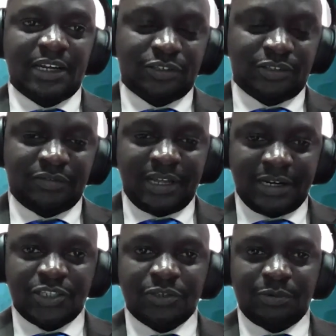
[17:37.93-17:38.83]
a lot of
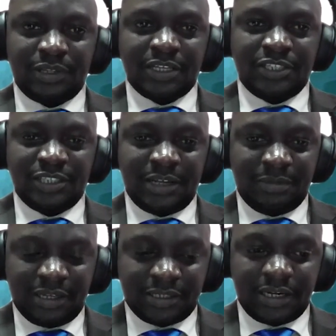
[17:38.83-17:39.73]
energy with the
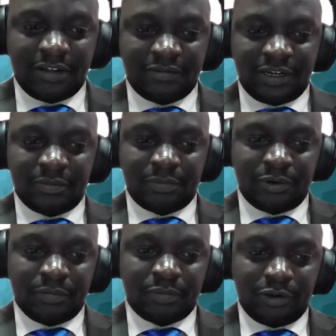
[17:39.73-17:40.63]
GMES and Africa
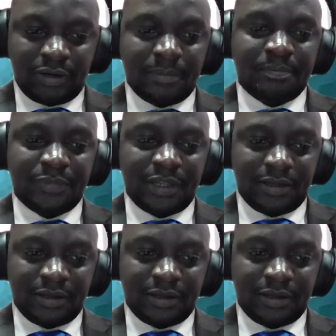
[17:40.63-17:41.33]
program.